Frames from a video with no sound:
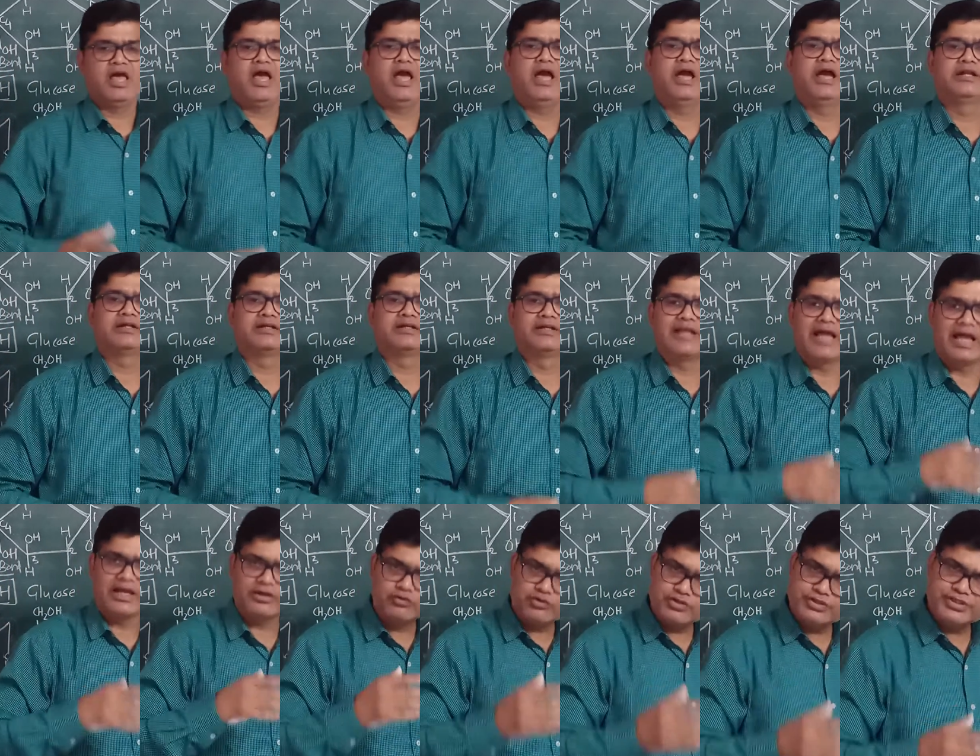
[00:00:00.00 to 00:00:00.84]
and
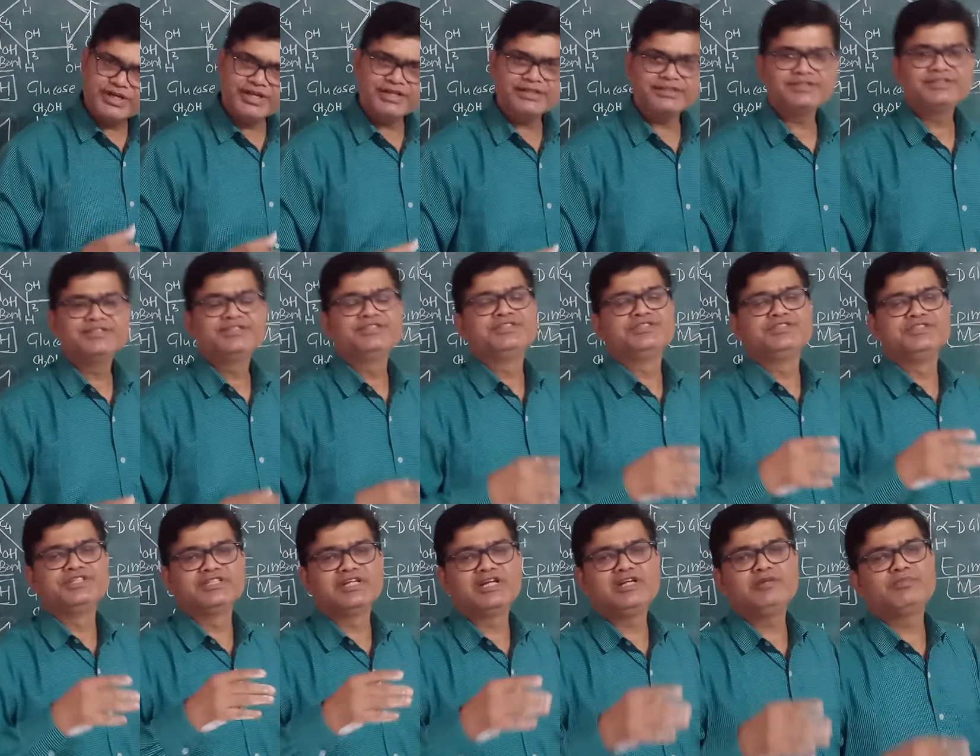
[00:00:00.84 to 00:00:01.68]
glycogen
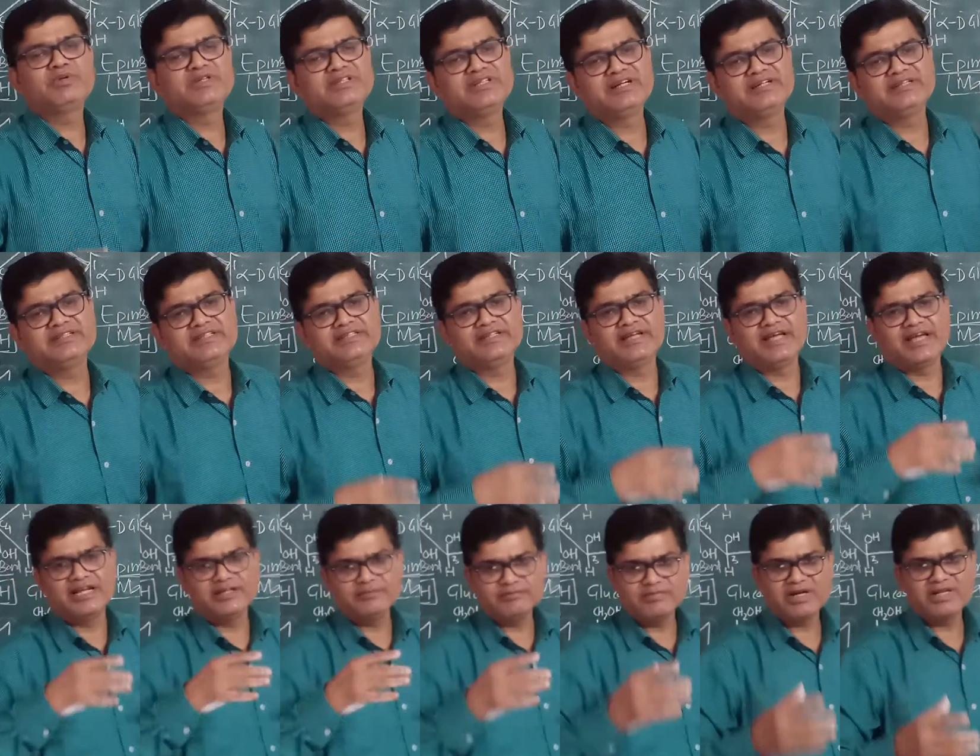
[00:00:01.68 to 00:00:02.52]
generally present in
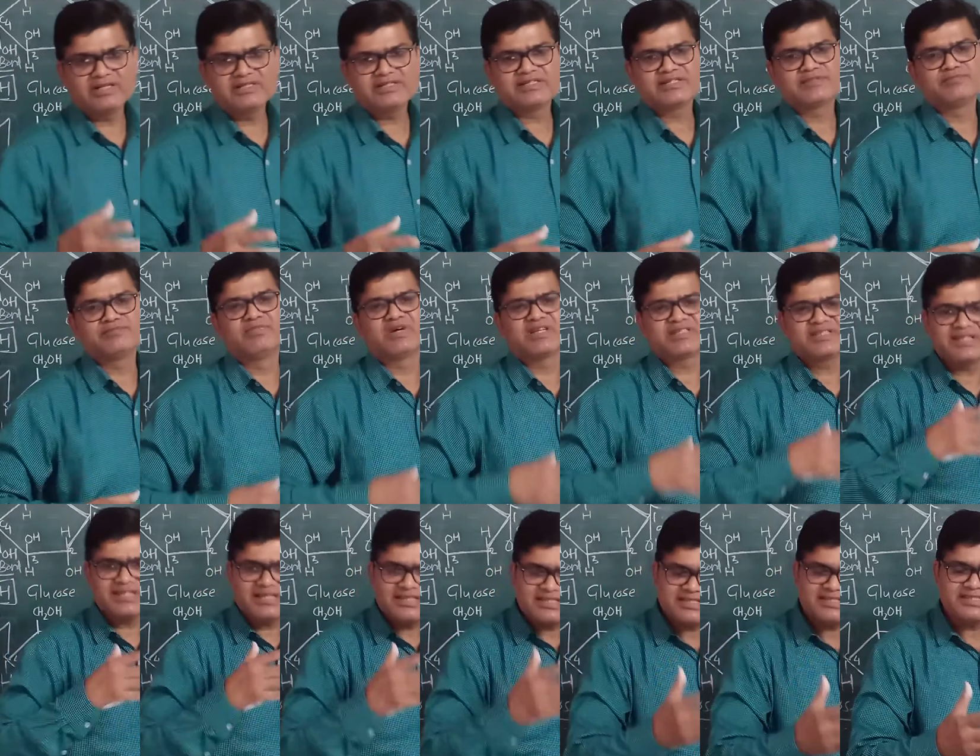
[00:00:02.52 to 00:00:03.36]
animals,
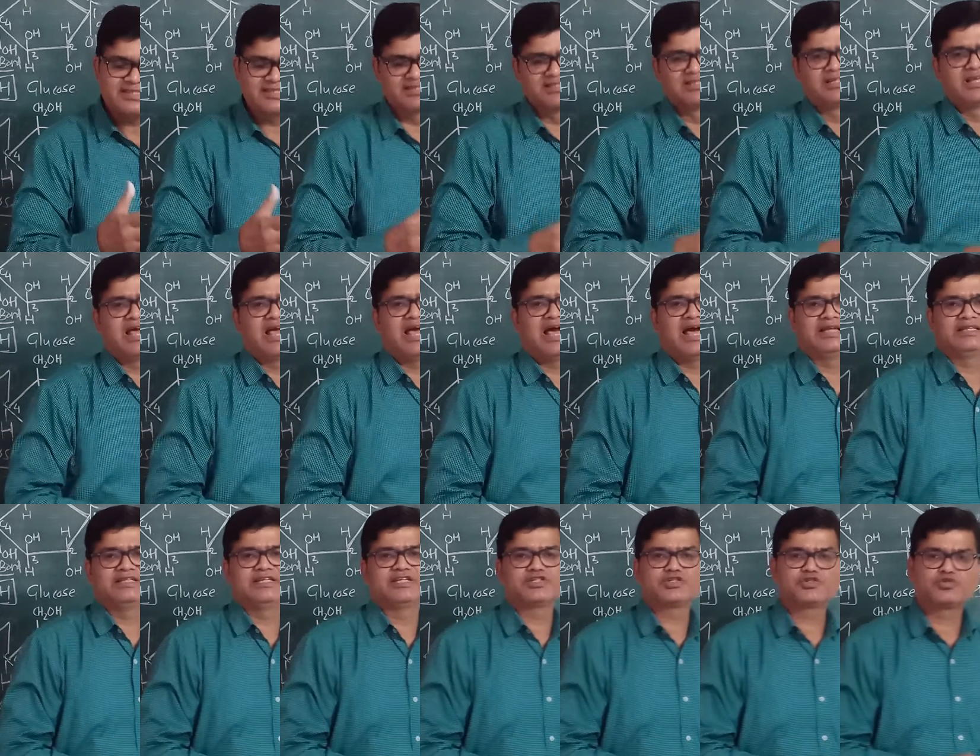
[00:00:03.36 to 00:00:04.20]
muscles,
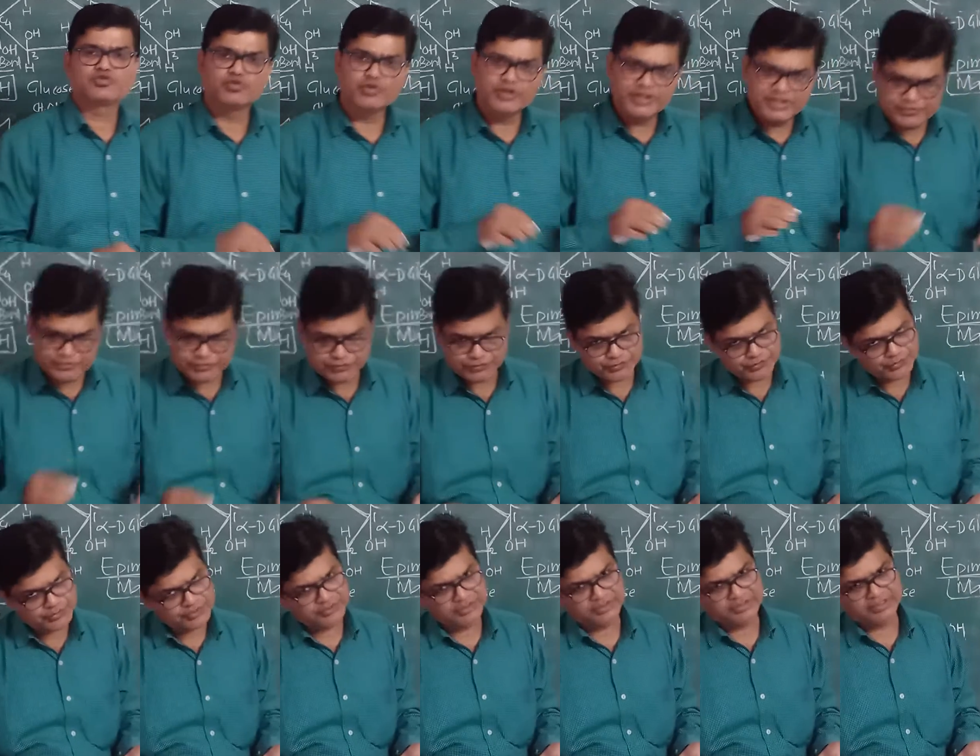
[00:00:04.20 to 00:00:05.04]
as a storage
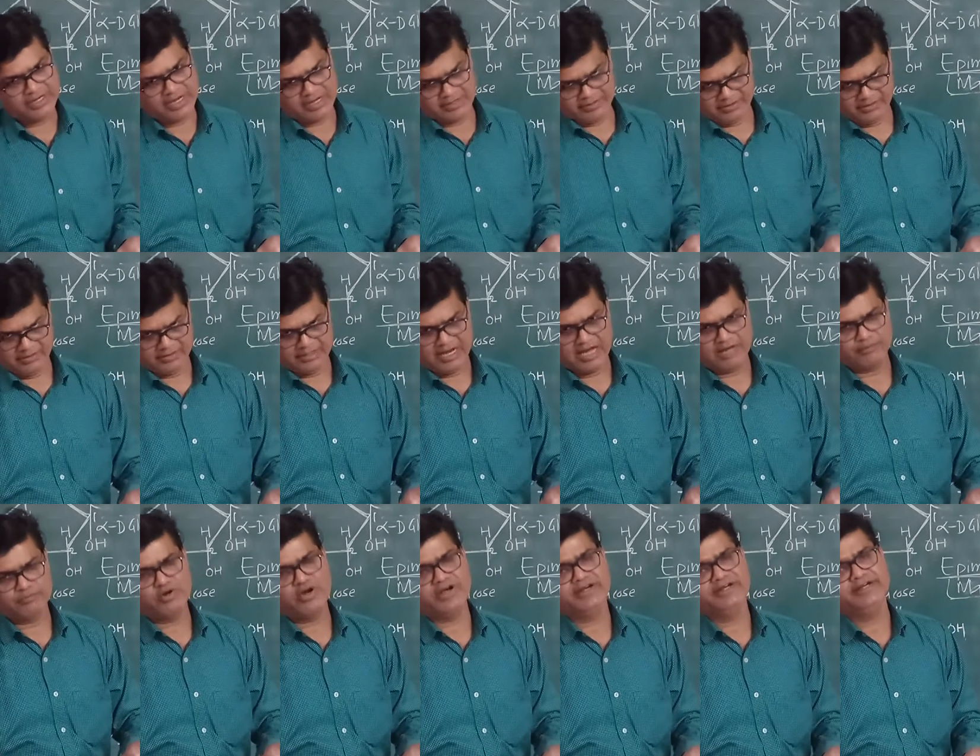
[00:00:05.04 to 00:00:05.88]
food,
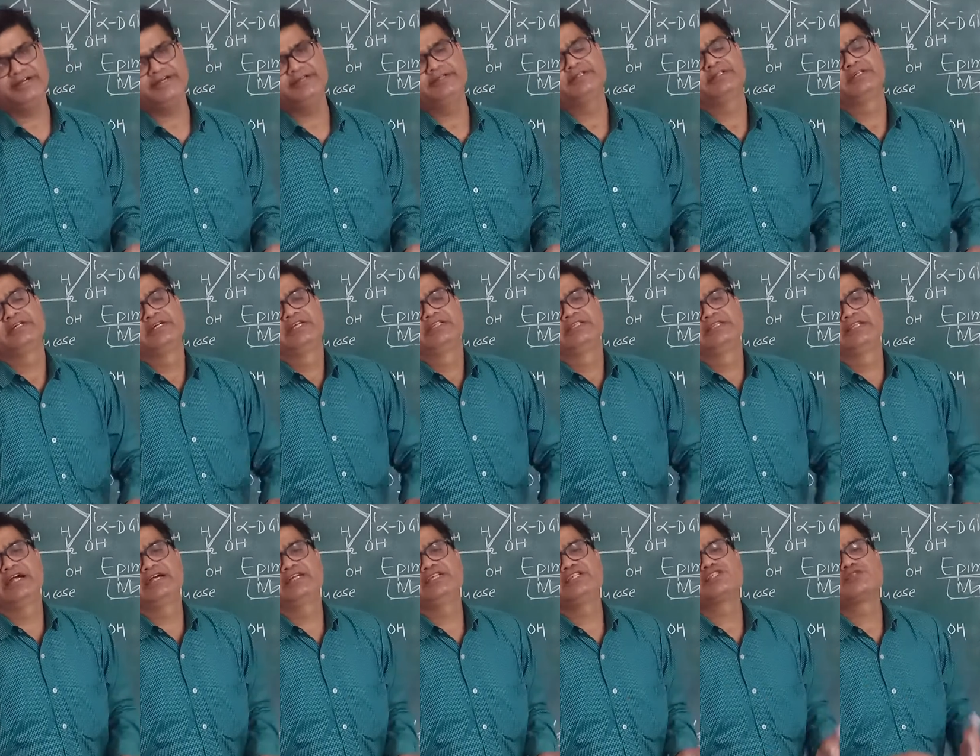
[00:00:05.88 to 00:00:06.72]
carbohydrate,
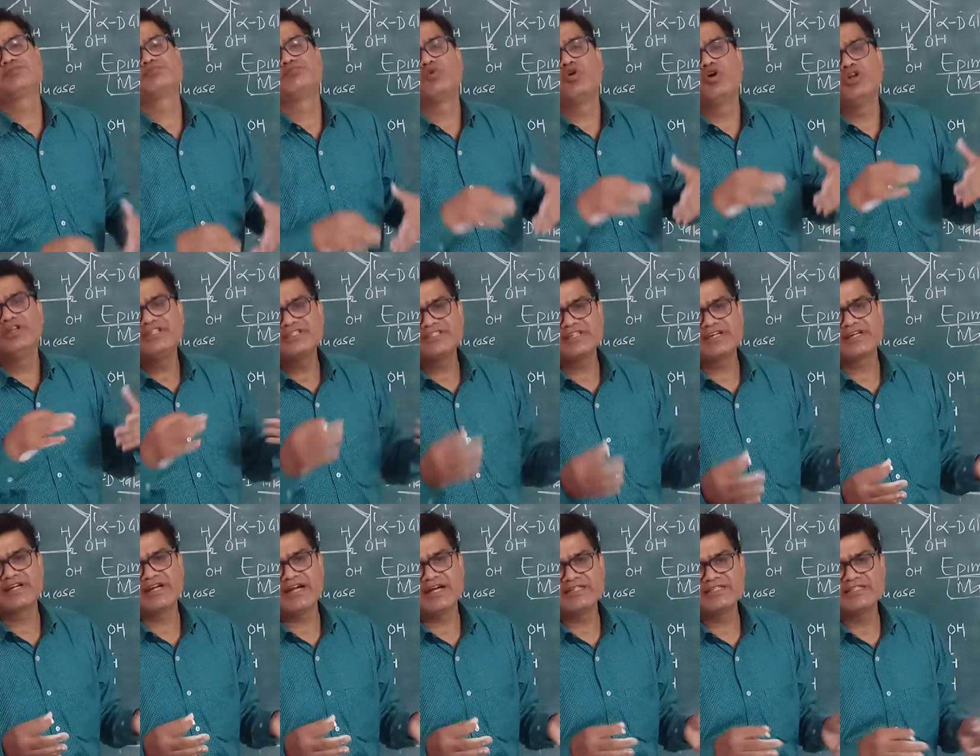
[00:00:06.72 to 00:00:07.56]
that is
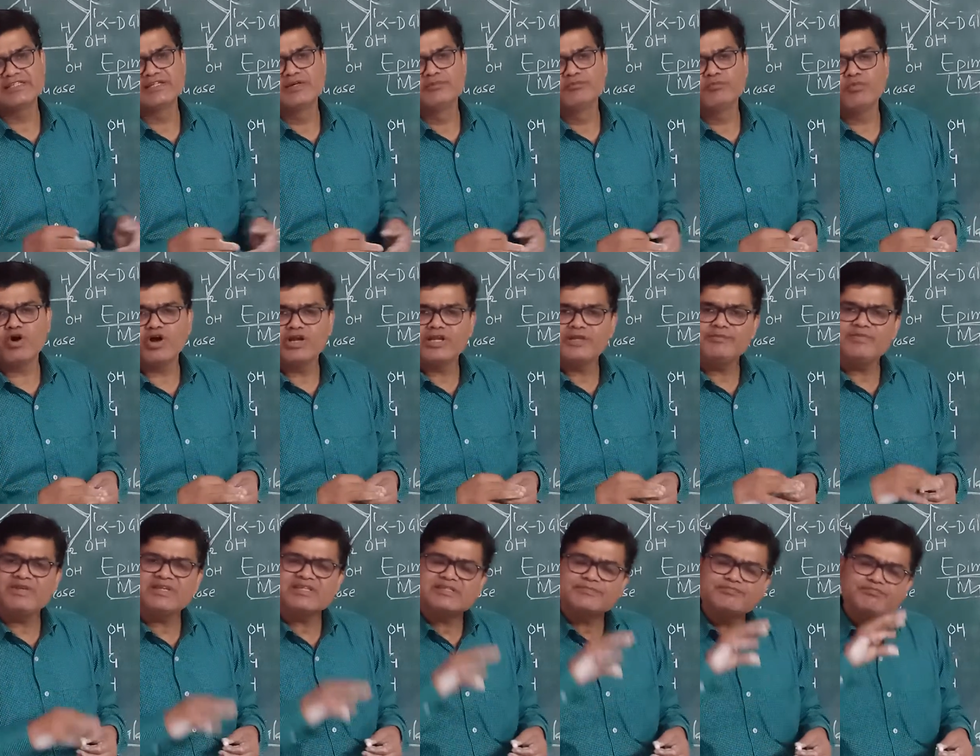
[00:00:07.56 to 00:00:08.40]
polysaccharides. Poly
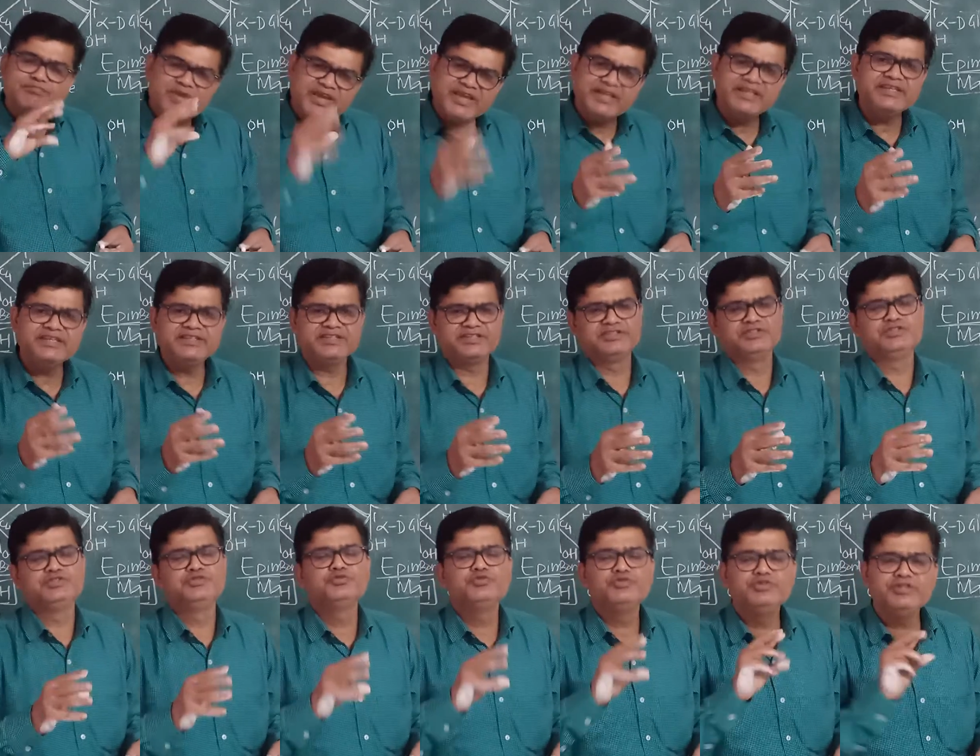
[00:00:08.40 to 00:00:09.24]
means many
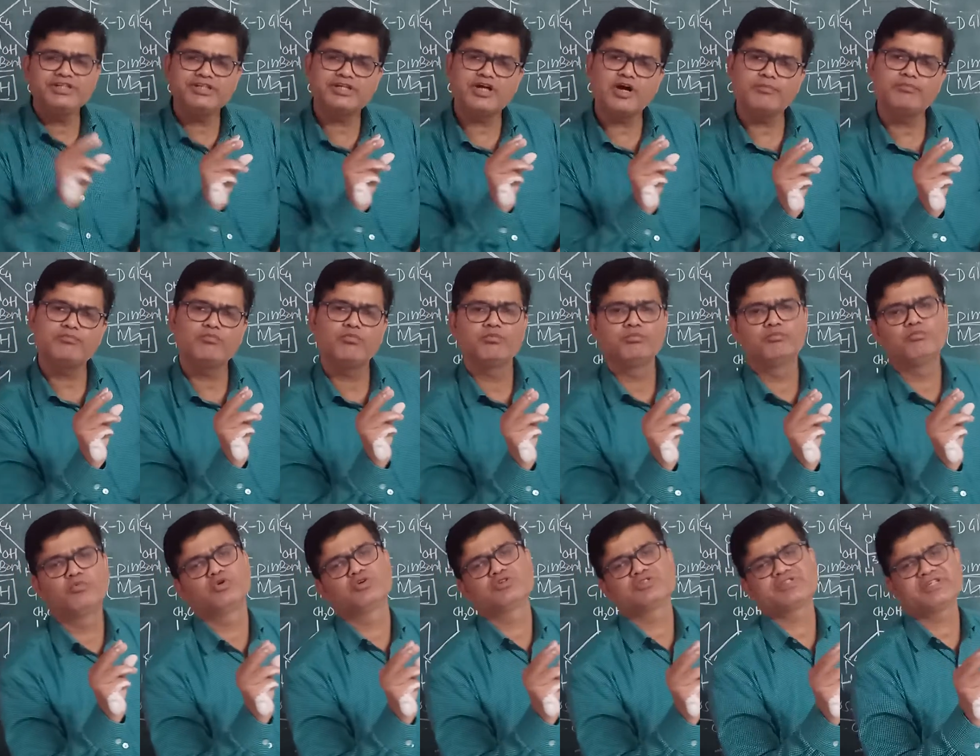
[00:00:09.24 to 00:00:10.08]
unit of
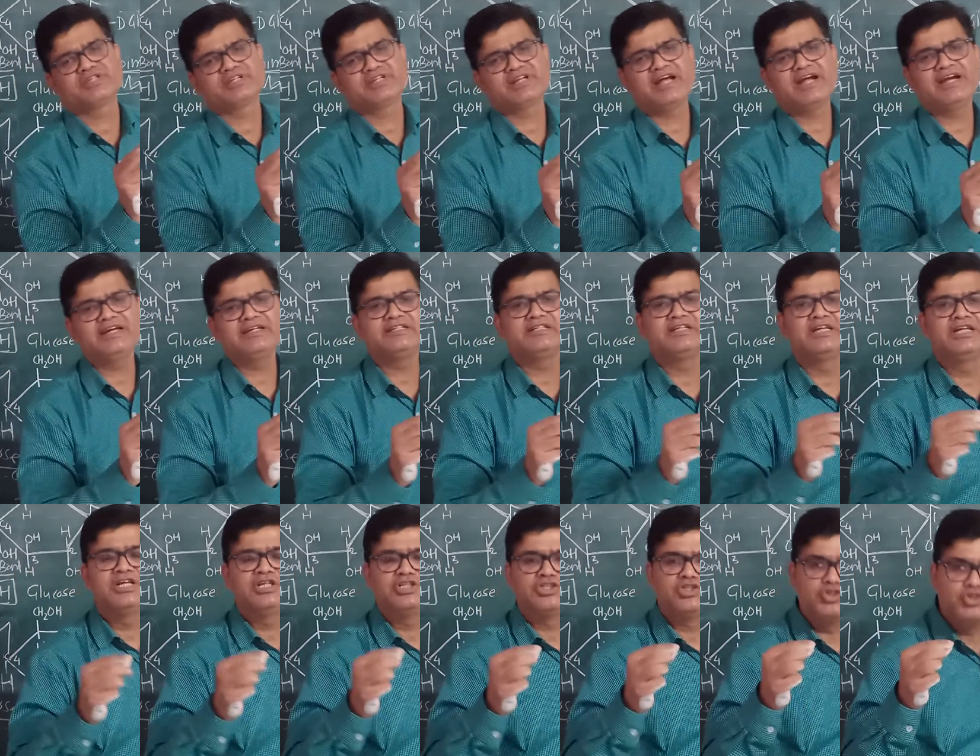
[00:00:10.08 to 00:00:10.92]
monosaccharide
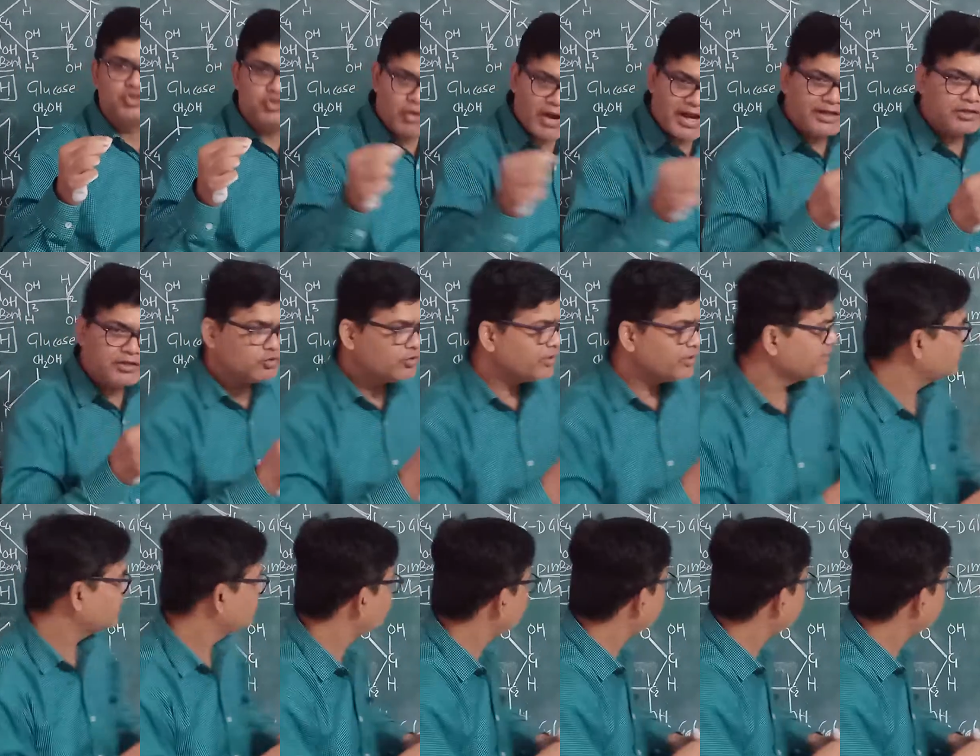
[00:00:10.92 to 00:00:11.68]
joined together